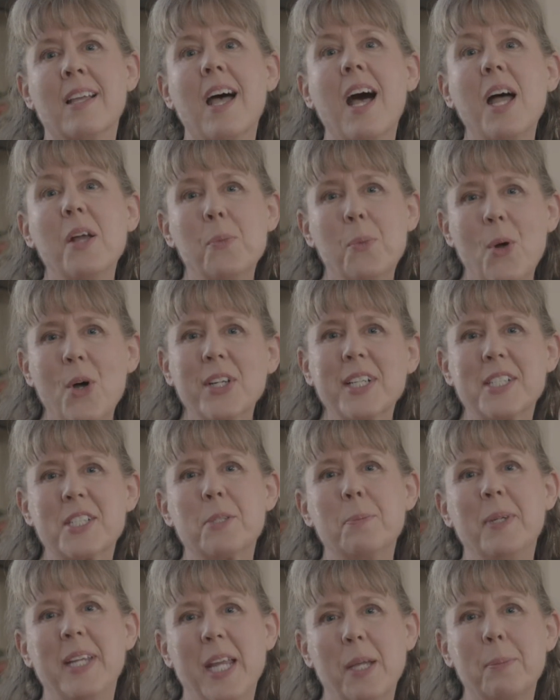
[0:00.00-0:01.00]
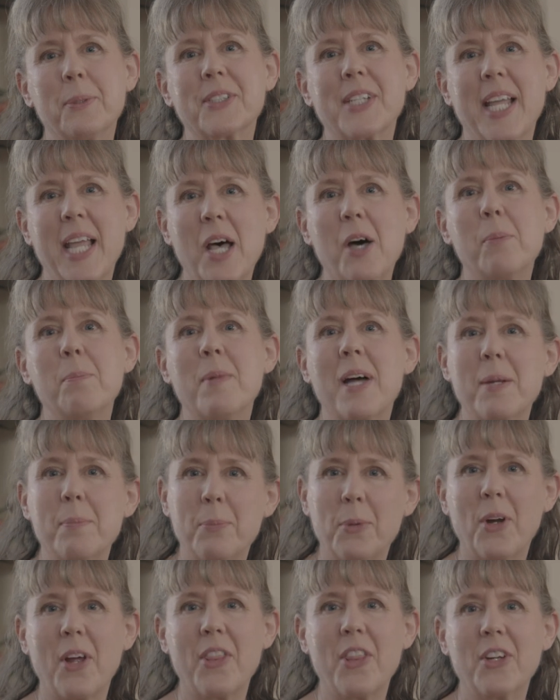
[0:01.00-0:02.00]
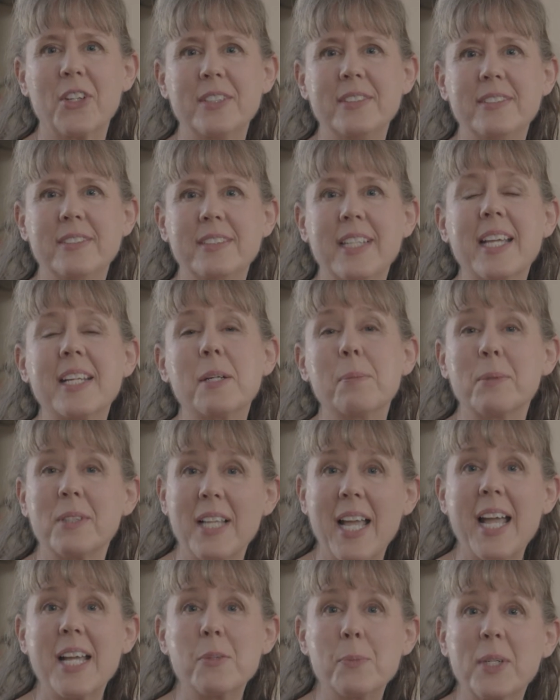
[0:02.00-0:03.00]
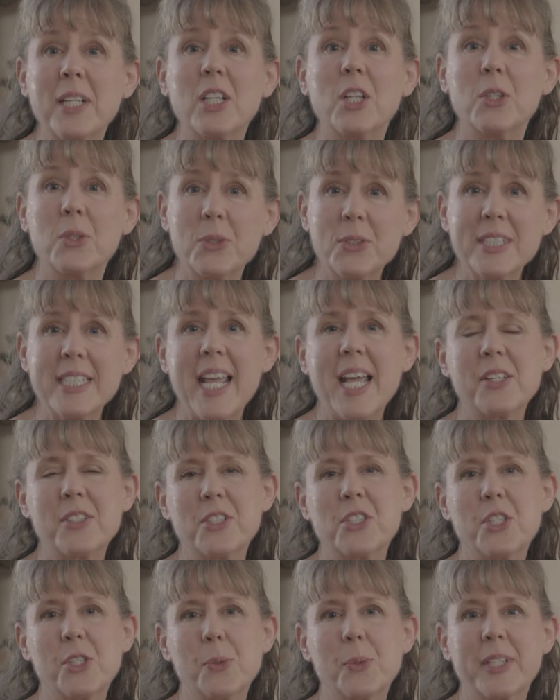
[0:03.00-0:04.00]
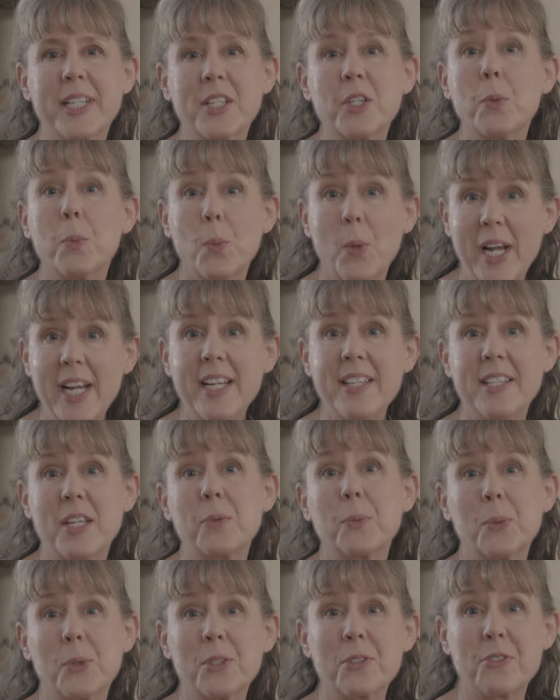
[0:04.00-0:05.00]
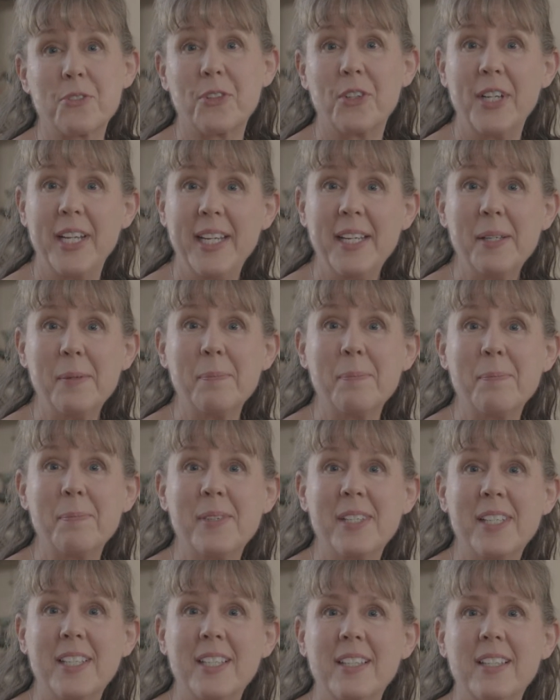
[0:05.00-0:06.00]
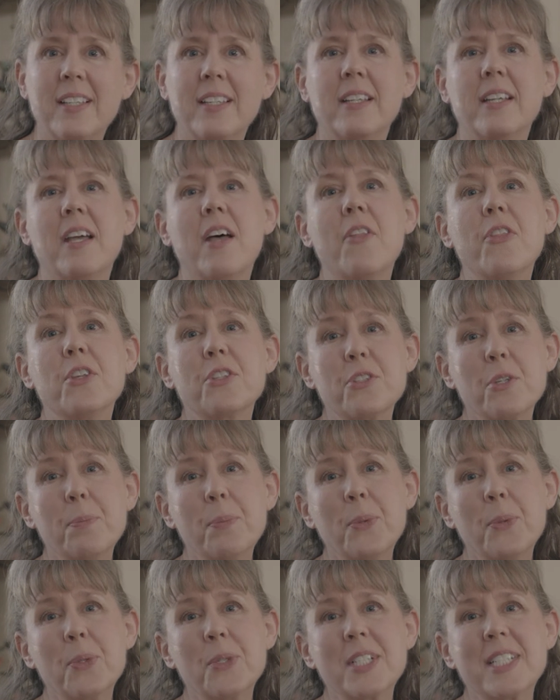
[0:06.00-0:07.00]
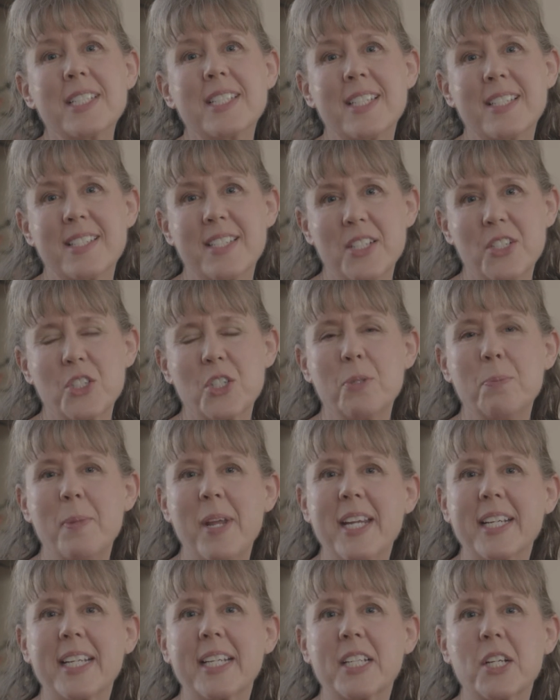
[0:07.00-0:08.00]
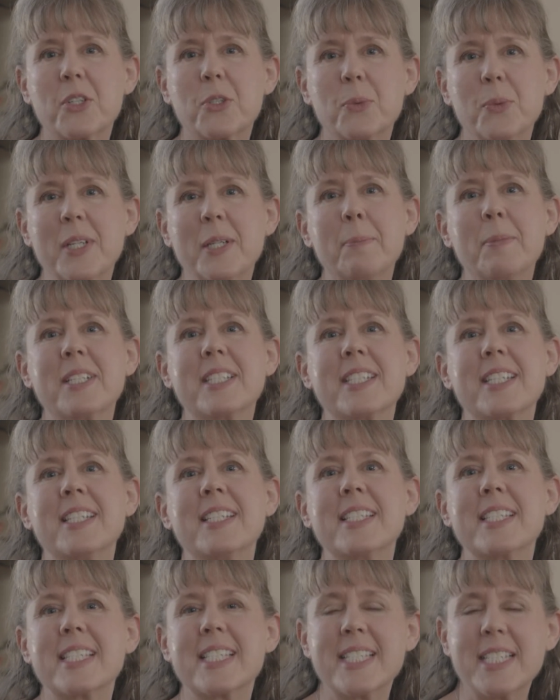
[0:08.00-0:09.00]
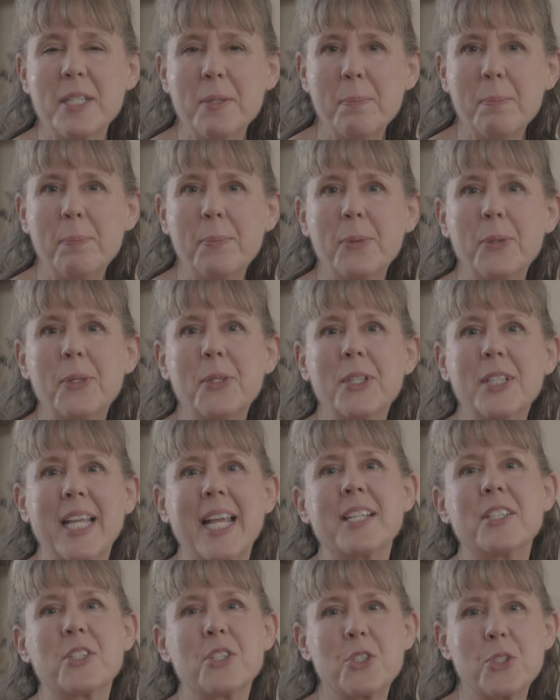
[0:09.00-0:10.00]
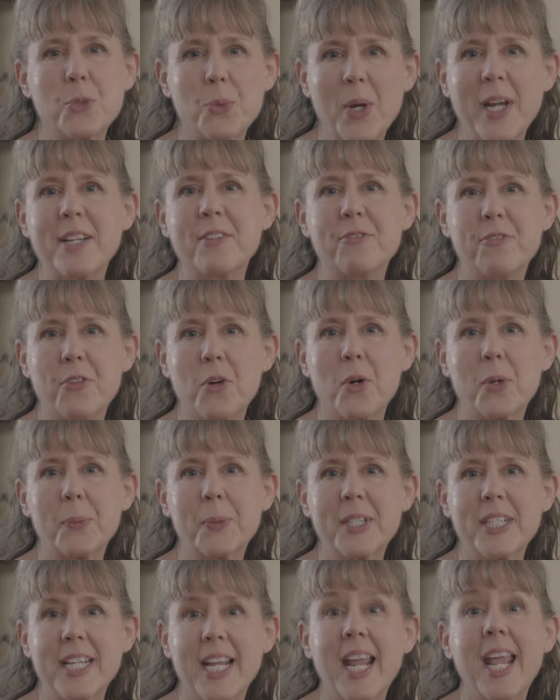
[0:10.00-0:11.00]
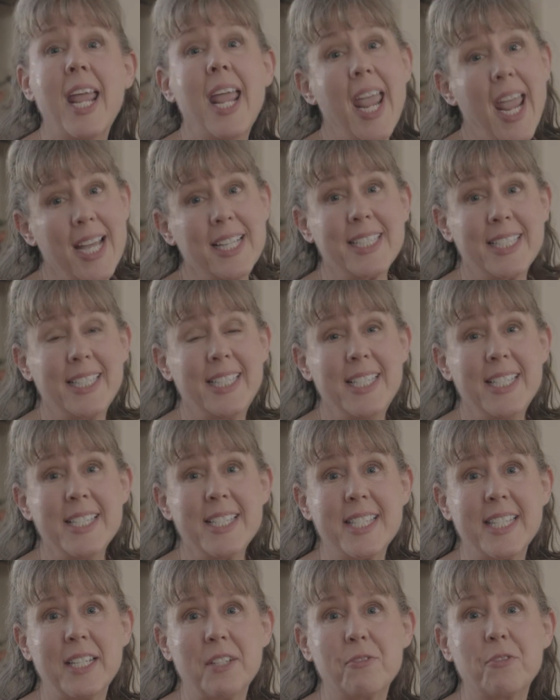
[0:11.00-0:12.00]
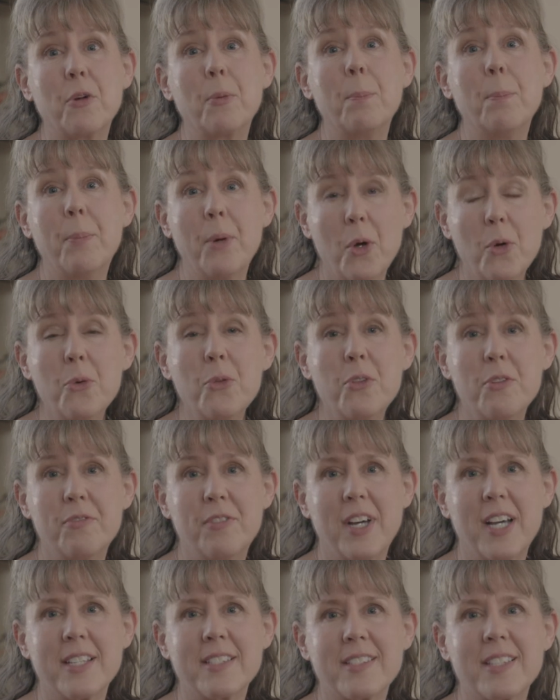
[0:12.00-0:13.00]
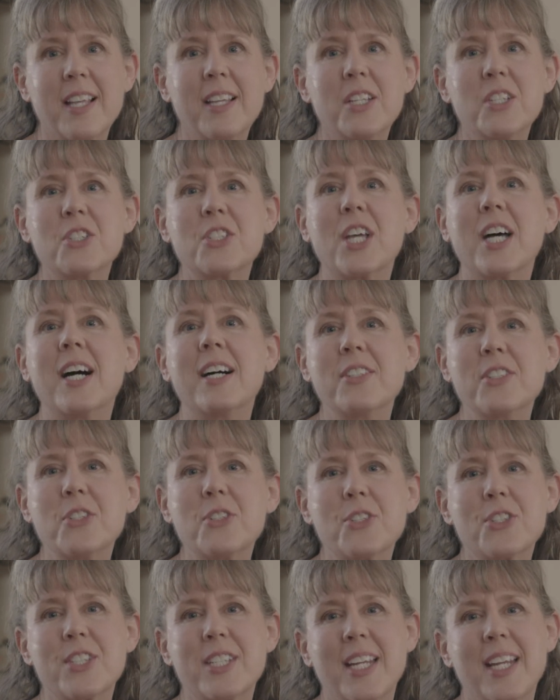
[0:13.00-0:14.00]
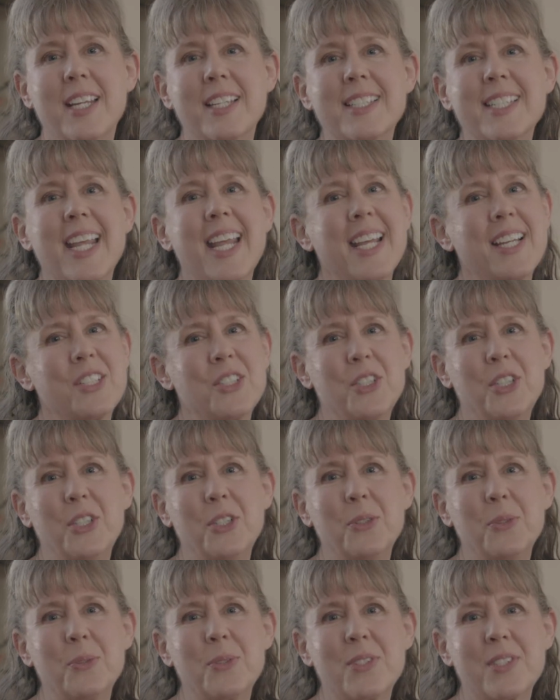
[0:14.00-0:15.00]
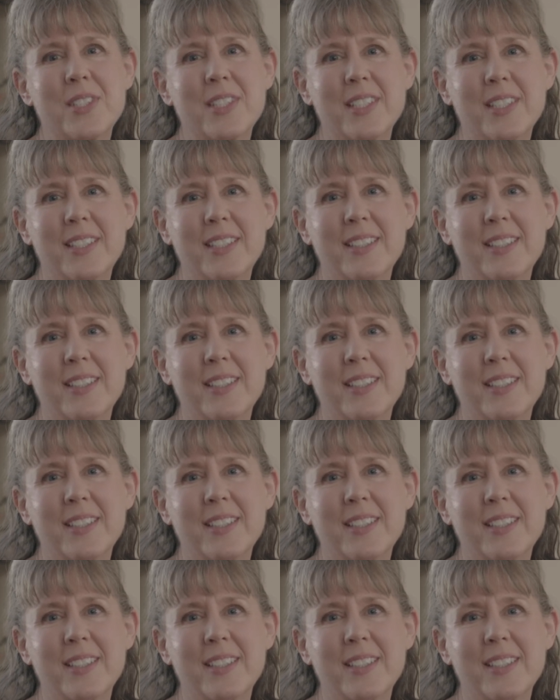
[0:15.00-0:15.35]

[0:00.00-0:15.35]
I wanted to be able to help my brother, and I'm glad we learned how to do it in a way that works for him. The supported decision-making agreement is simple and straightforward and easy for both of us to understand and use.